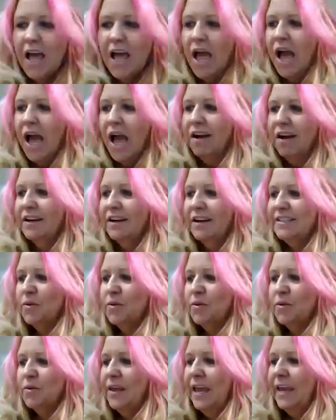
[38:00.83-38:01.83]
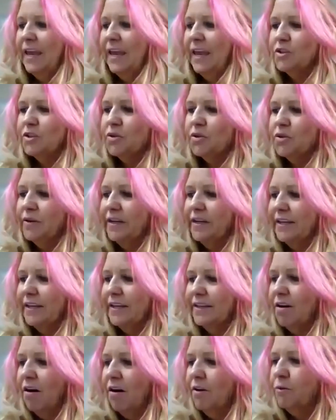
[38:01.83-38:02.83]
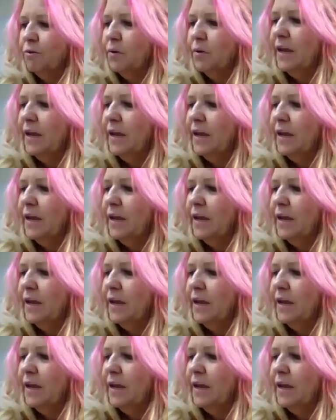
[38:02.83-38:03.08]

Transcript: All right, so the hamstrings, all three